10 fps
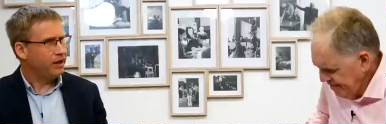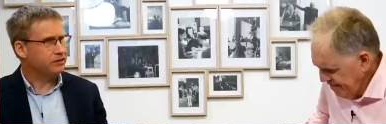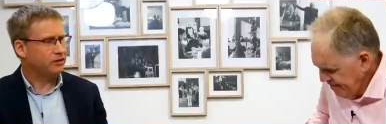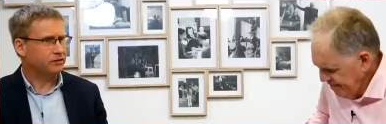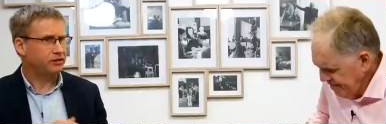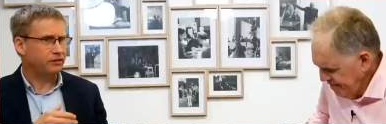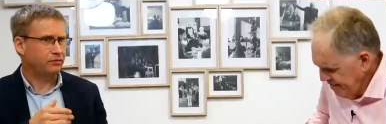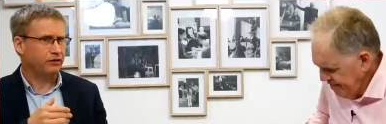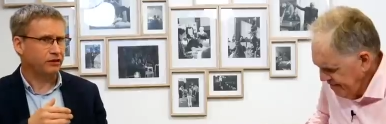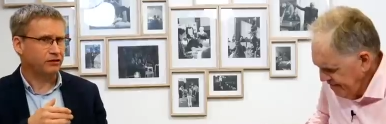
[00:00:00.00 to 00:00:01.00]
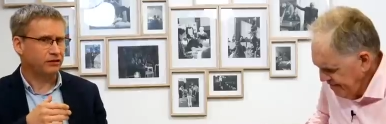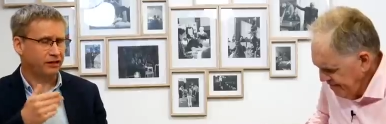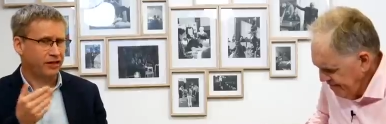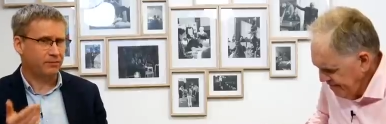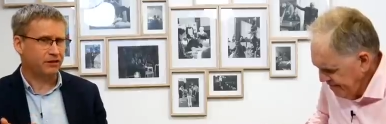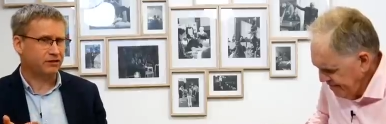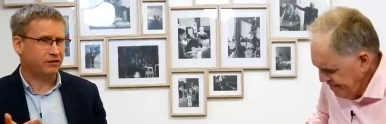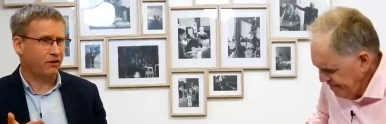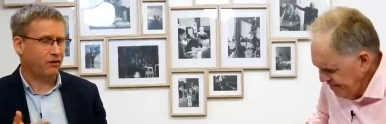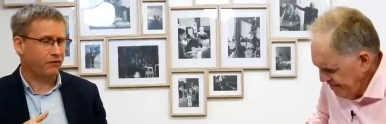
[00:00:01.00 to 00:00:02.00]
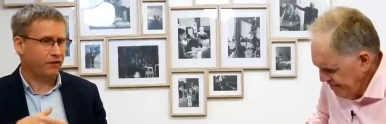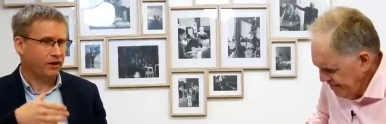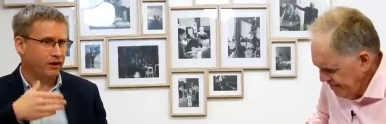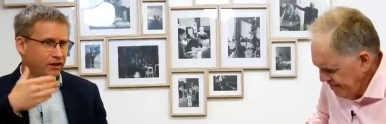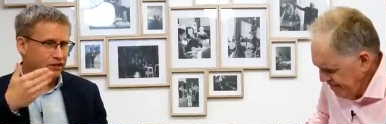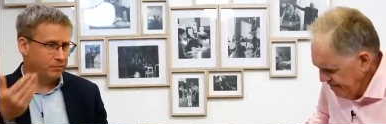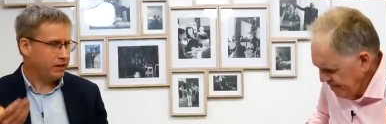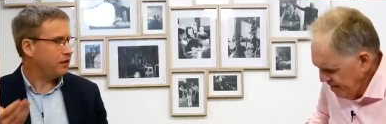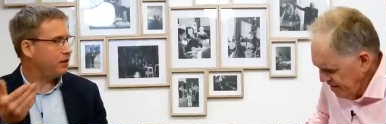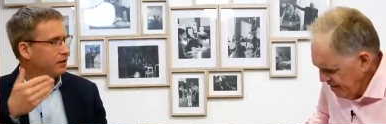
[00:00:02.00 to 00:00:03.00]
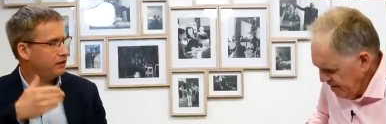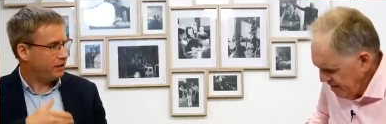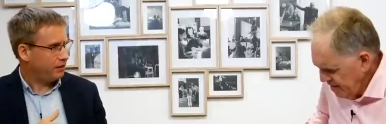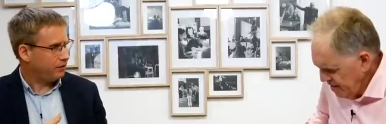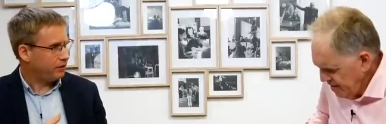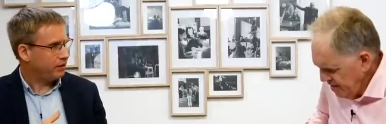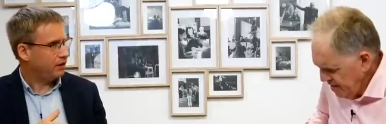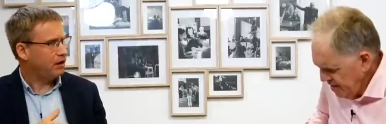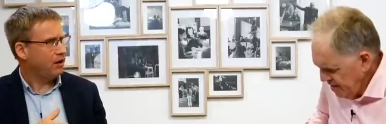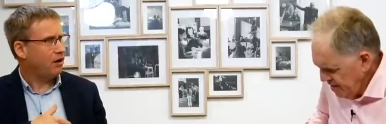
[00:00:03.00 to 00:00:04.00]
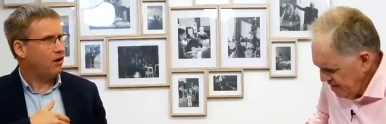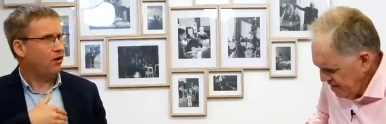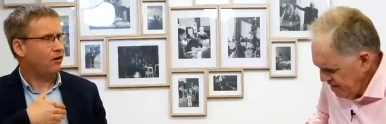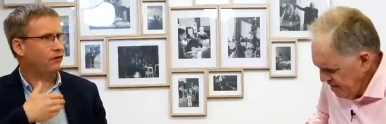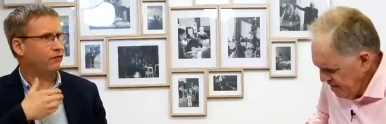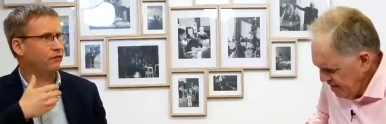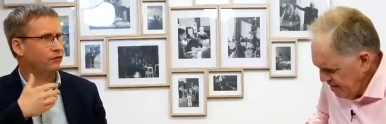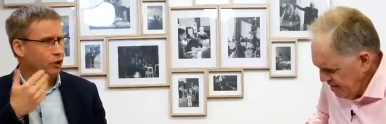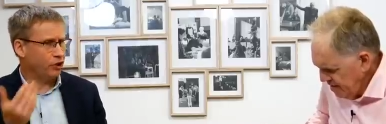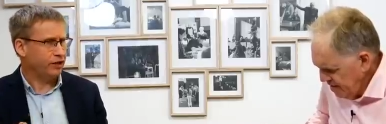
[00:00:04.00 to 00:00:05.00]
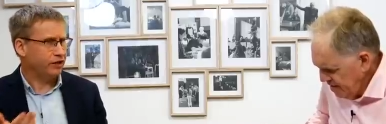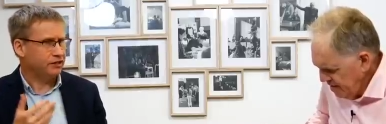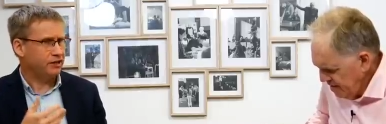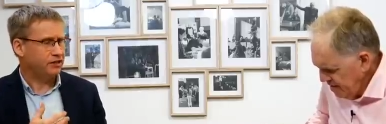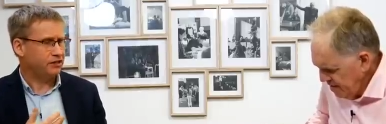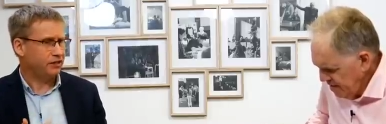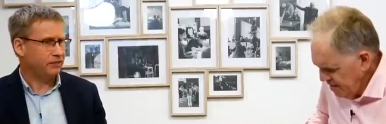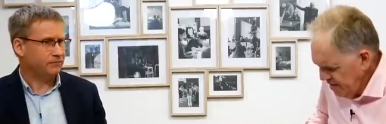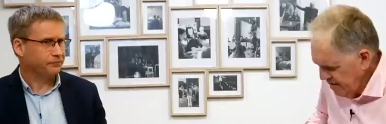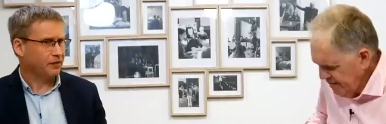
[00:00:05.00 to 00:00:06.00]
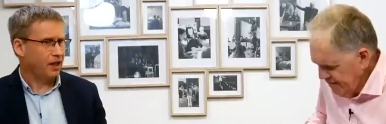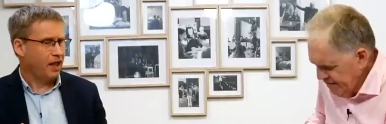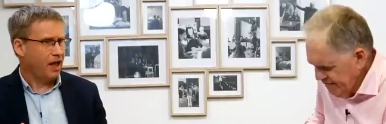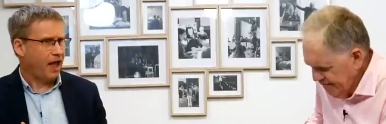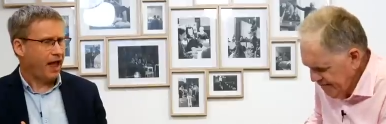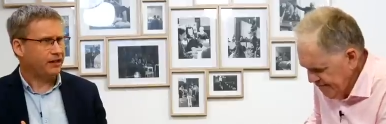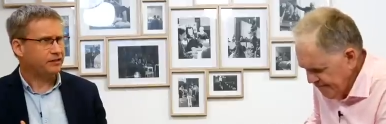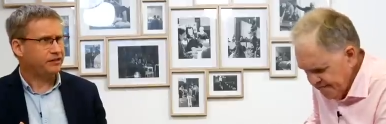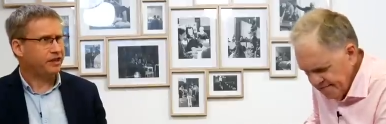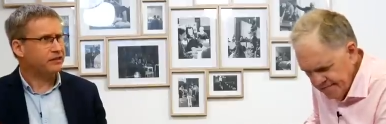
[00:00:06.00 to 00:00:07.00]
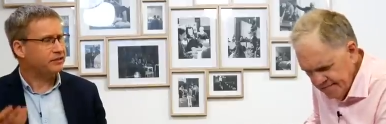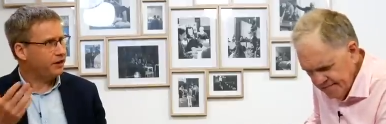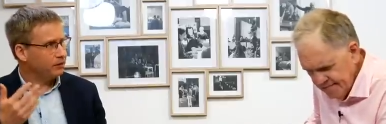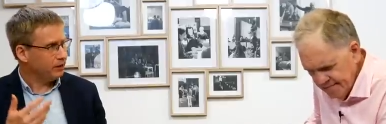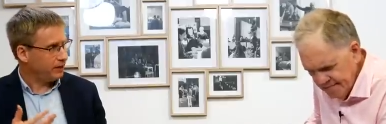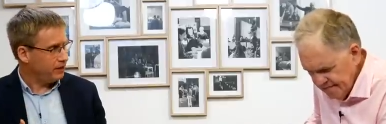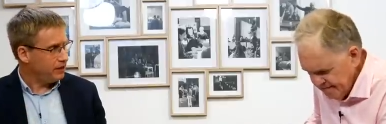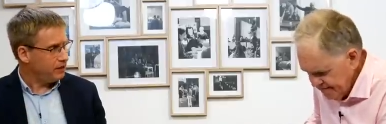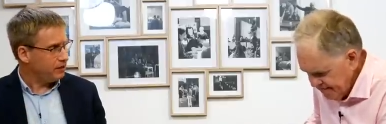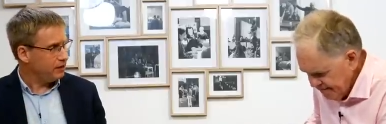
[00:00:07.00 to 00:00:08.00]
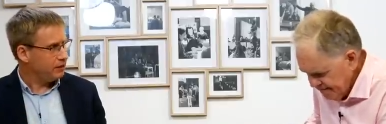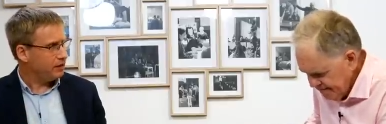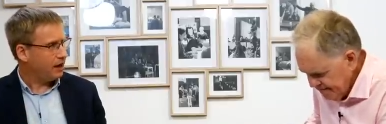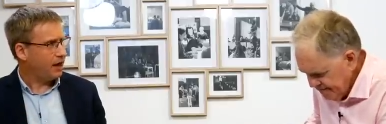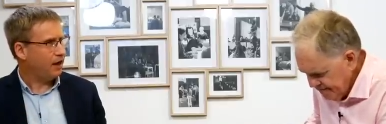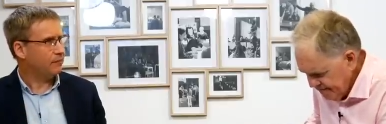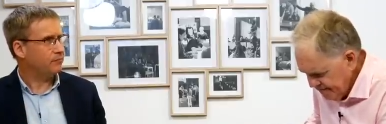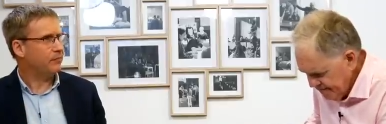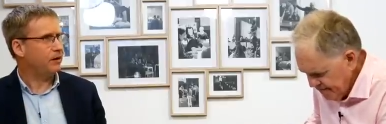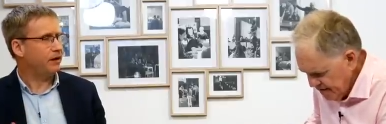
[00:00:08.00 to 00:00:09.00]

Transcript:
Speaker 1: has got to do with the dynamics of speaking and hearing, of learning and teaching, and secondarily um,